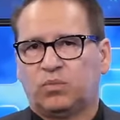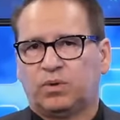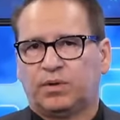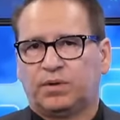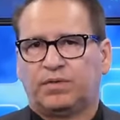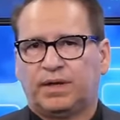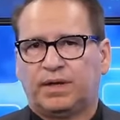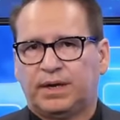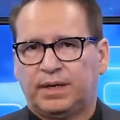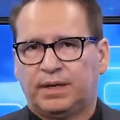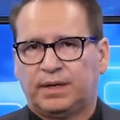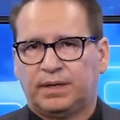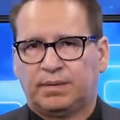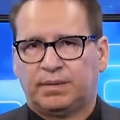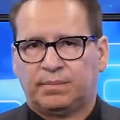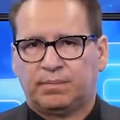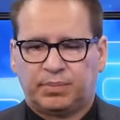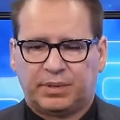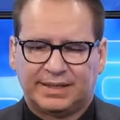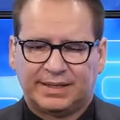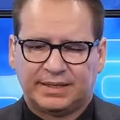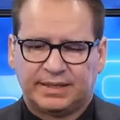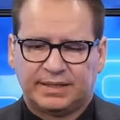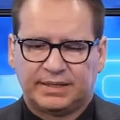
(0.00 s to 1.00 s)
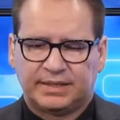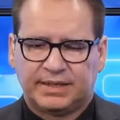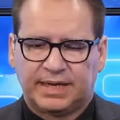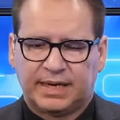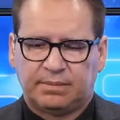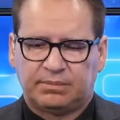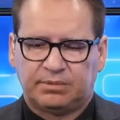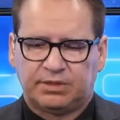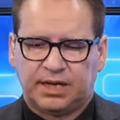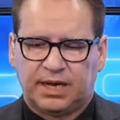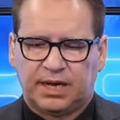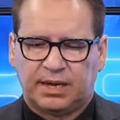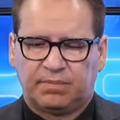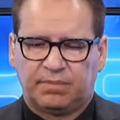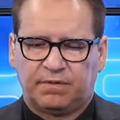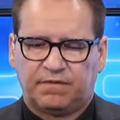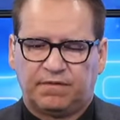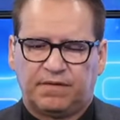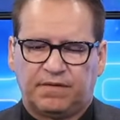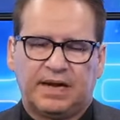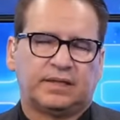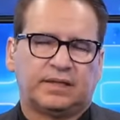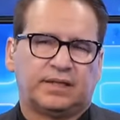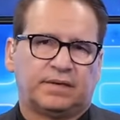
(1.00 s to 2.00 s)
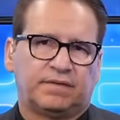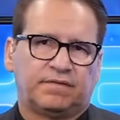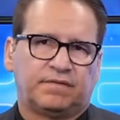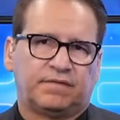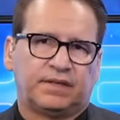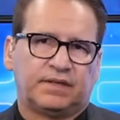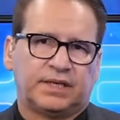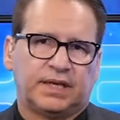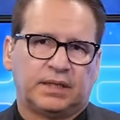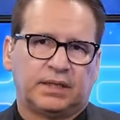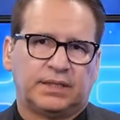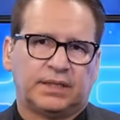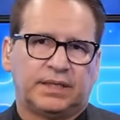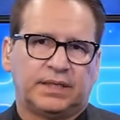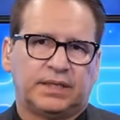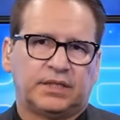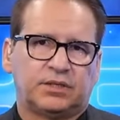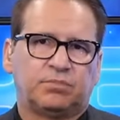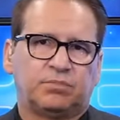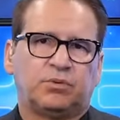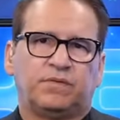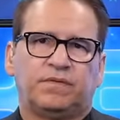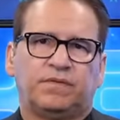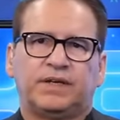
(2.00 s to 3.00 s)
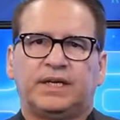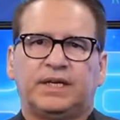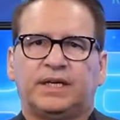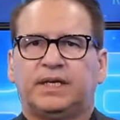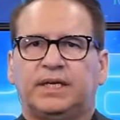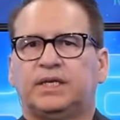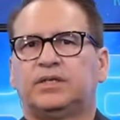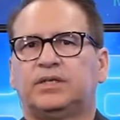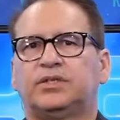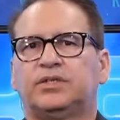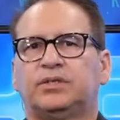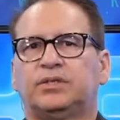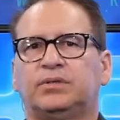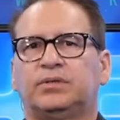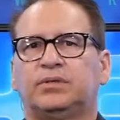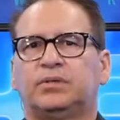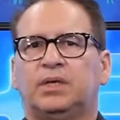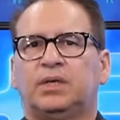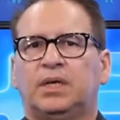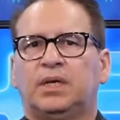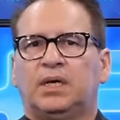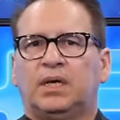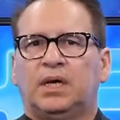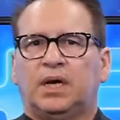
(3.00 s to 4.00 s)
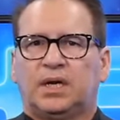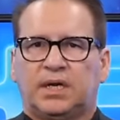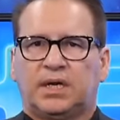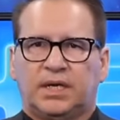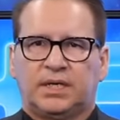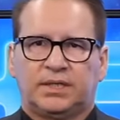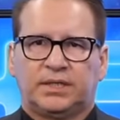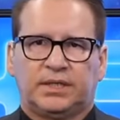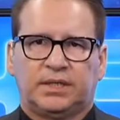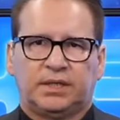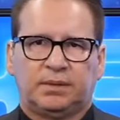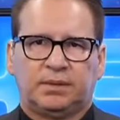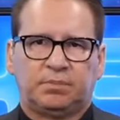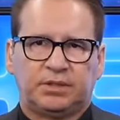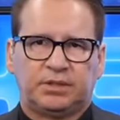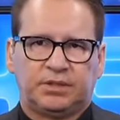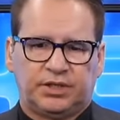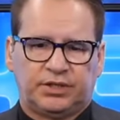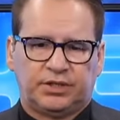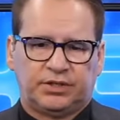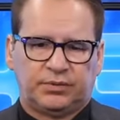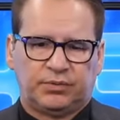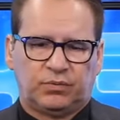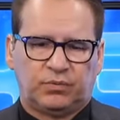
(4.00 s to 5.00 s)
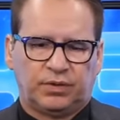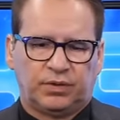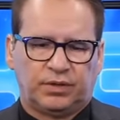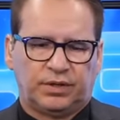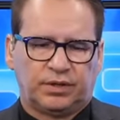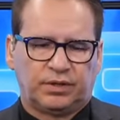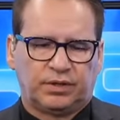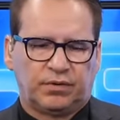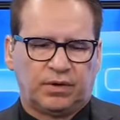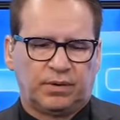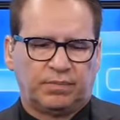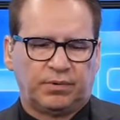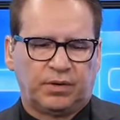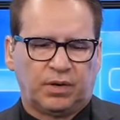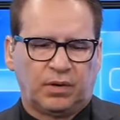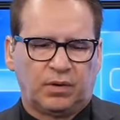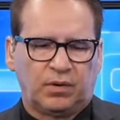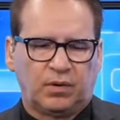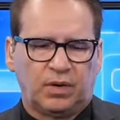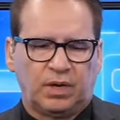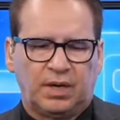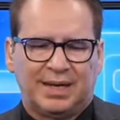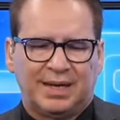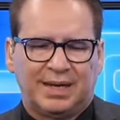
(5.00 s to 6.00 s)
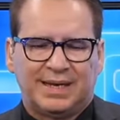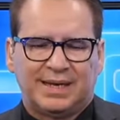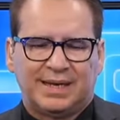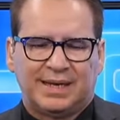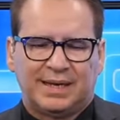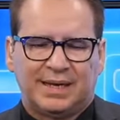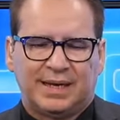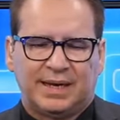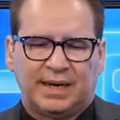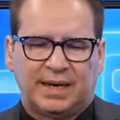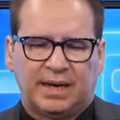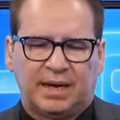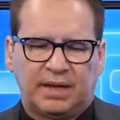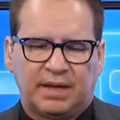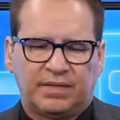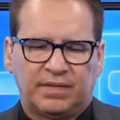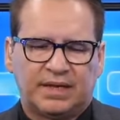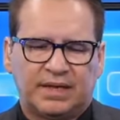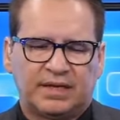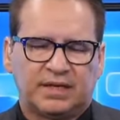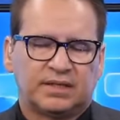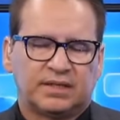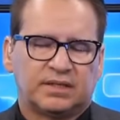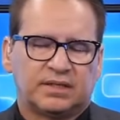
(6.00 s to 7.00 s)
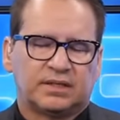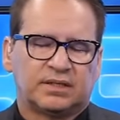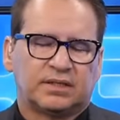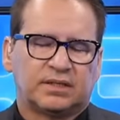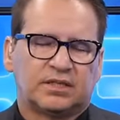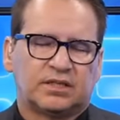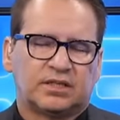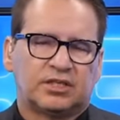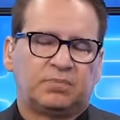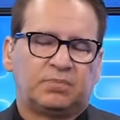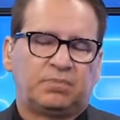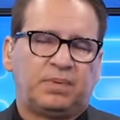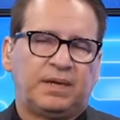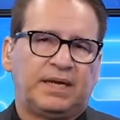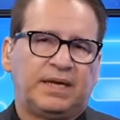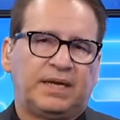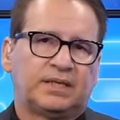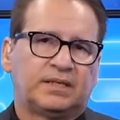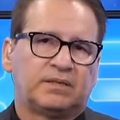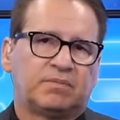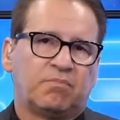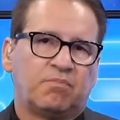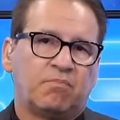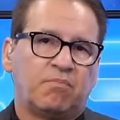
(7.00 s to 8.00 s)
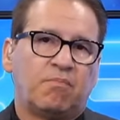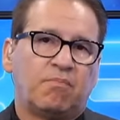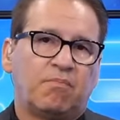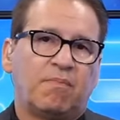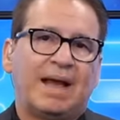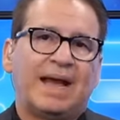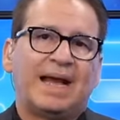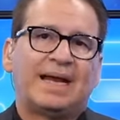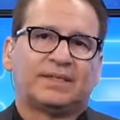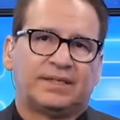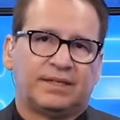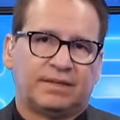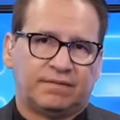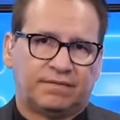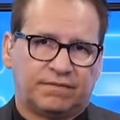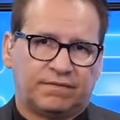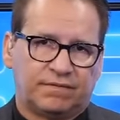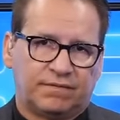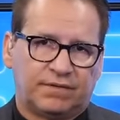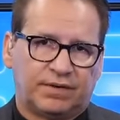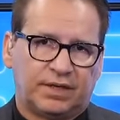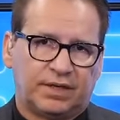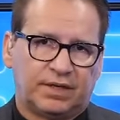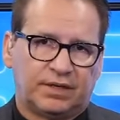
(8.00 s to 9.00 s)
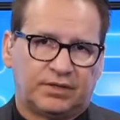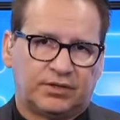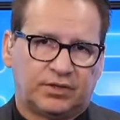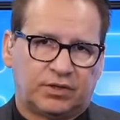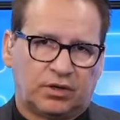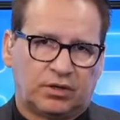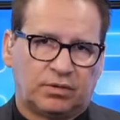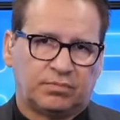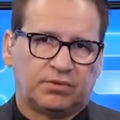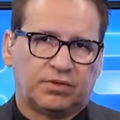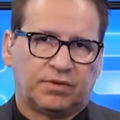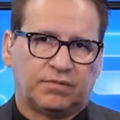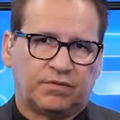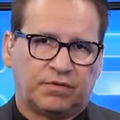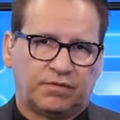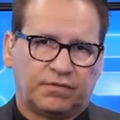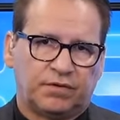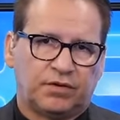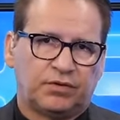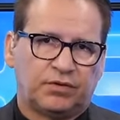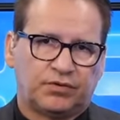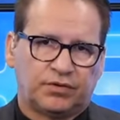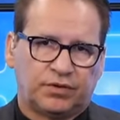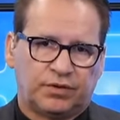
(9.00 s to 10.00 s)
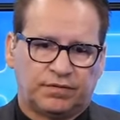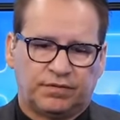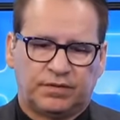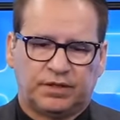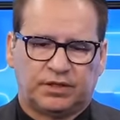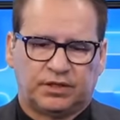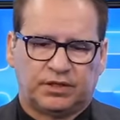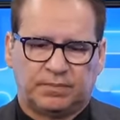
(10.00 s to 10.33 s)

within it, but at the same time, the fact that Fidelity is moving into a custody position within crypto, I think speaks massive in terms of the future of this